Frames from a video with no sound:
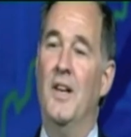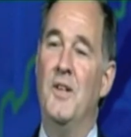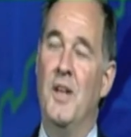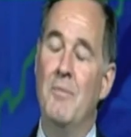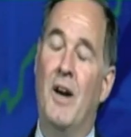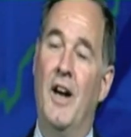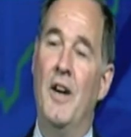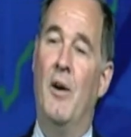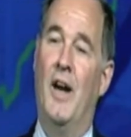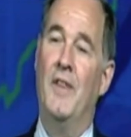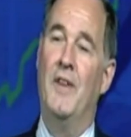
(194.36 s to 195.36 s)
And Tim
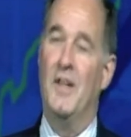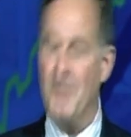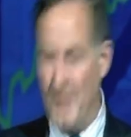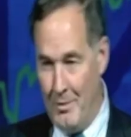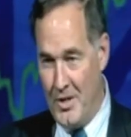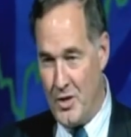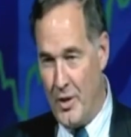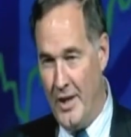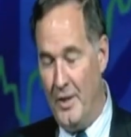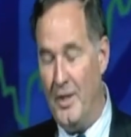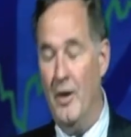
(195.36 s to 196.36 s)
Geithner, I think, has
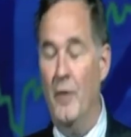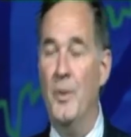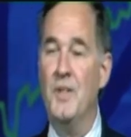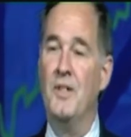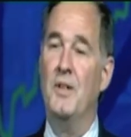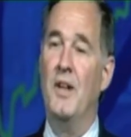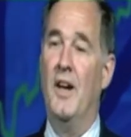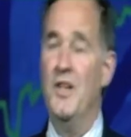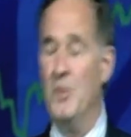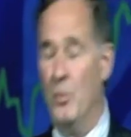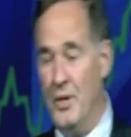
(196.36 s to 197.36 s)
demonstrated here in recent
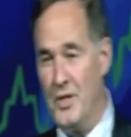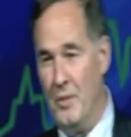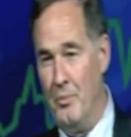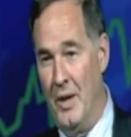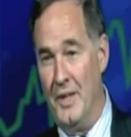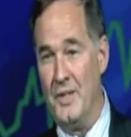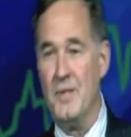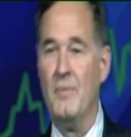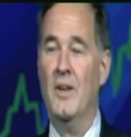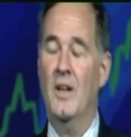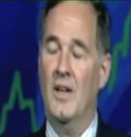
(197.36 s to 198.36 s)
days and recent months